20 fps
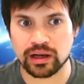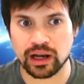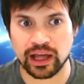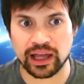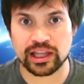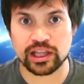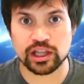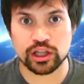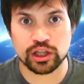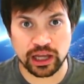like
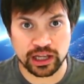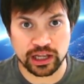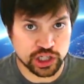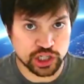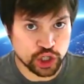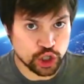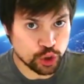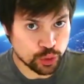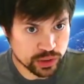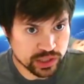as
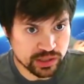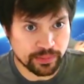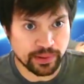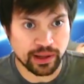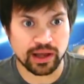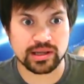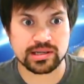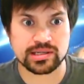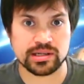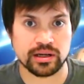you as a
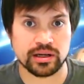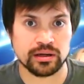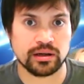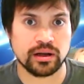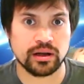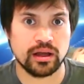person.